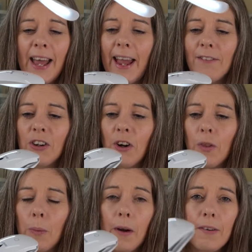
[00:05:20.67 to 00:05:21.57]
You haven't
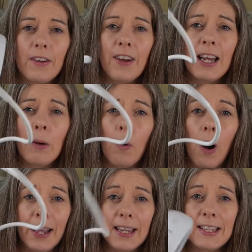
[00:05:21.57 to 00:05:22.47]
got the worry of any
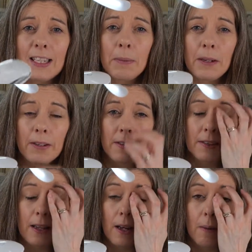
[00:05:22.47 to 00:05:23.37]
wires
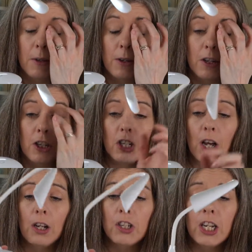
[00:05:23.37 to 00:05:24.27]
because you can
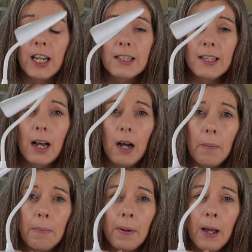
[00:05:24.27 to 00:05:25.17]
charge it
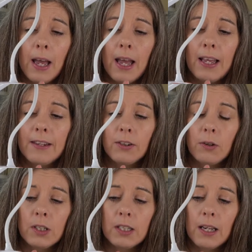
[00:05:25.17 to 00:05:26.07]
up. It's
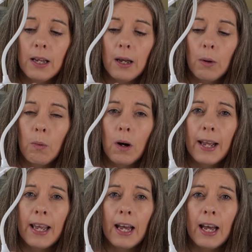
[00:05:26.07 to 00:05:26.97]
got a
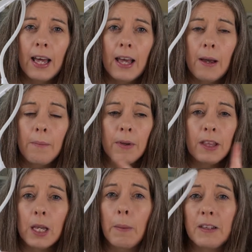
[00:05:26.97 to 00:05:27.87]
wire with
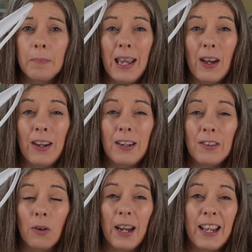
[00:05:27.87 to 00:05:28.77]
a USB
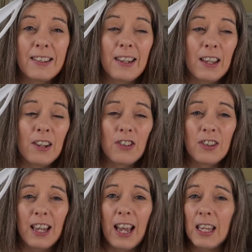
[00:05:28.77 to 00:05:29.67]
end on it, so you can
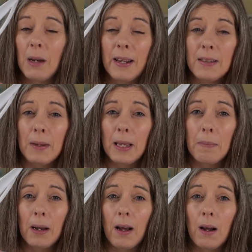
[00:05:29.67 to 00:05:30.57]
just get a USB
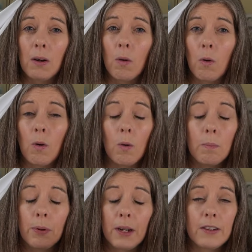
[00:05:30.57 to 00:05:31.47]
plug or
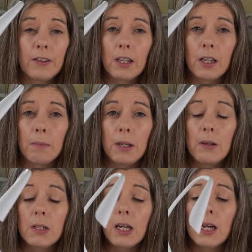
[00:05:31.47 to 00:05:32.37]
put it to your
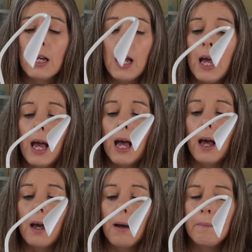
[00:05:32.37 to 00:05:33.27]
computer
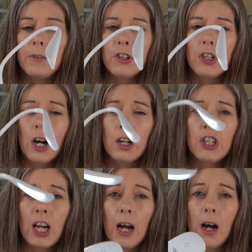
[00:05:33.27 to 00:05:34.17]
to
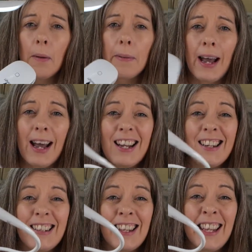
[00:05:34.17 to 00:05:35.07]
charge it up,
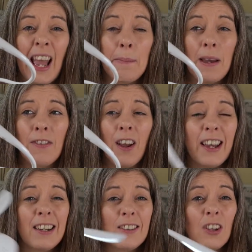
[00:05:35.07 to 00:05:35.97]
and you get a bit of
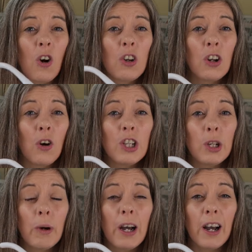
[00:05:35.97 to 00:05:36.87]
light on
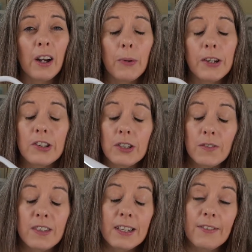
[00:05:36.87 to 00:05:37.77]
your work, which is
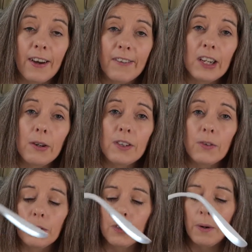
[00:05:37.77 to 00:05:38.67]
obviously very
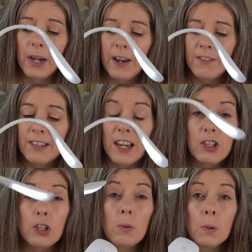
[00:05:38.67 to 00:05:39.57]
useful. So I have to
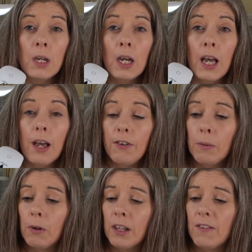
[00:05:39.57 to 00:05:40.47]
say, if
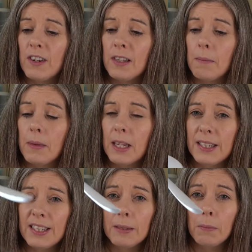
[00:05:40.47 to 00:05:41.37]
you're looking for something
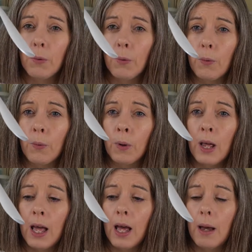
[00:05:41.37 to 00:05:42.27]
small
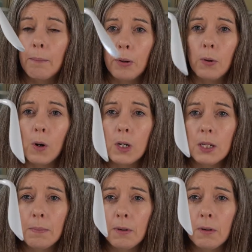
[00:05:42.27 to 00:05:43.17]
and
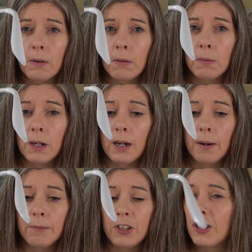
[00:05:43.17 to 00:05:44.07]
portable,
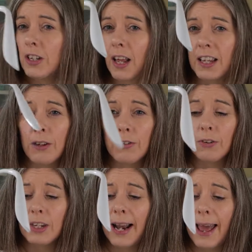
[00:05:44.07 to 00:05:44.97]
just to like use
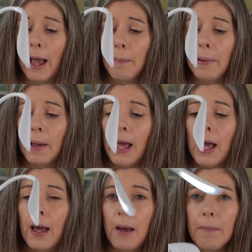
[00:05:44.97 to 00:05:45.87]
on your lap,
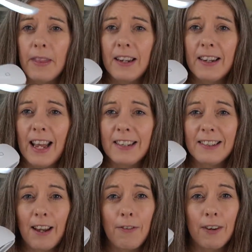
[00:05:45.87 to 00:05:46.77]
then yes,
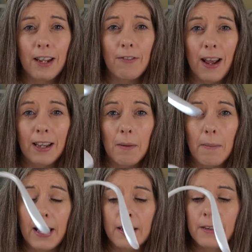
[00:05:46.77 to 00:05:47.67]
definitely
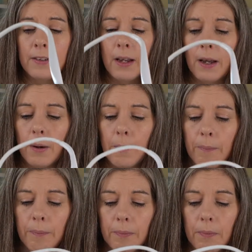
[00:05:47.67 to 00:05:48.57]
recommend
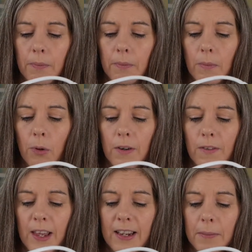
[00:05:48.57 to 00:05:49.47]
one
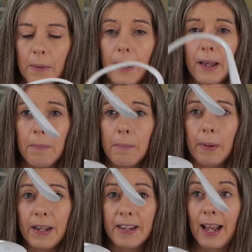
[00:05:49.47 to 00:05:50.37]
of these by
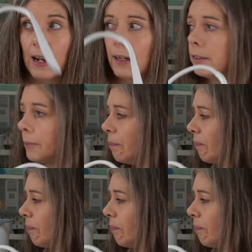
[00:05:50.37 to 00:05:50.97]
daylight.